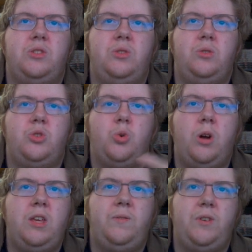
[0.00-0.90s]
to
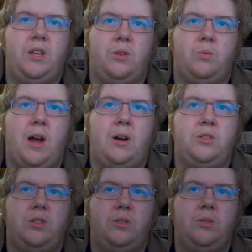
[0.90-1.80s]
20 feet
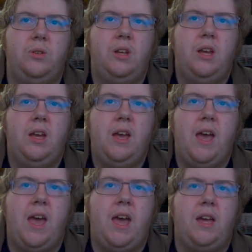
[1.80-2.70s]
around you
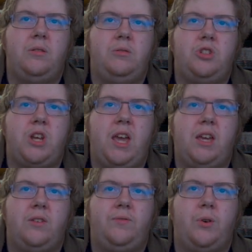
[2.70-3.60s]
and
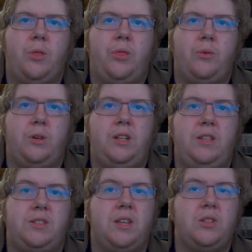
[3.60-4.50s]
shaken for
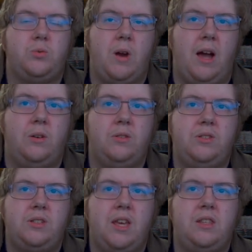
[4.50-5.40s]
3d6
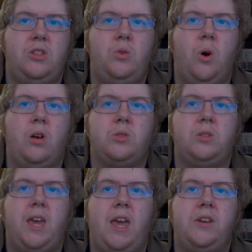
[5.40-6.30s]
rounds, and then you also
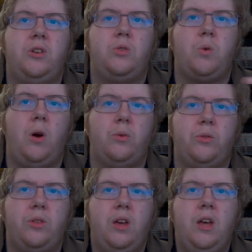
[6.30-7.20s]
gain growth.